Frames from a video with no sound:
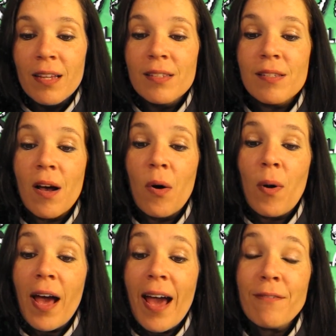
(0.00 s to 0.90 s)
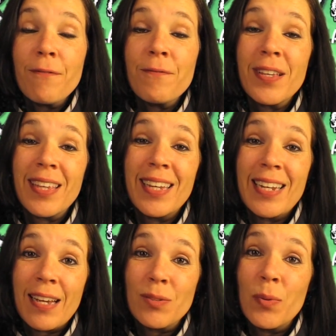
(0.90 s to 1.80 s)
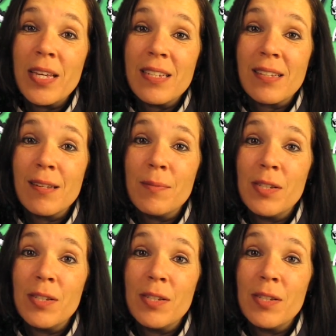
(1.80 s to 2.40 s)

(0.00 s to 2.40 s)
So I have a feeling next week is going to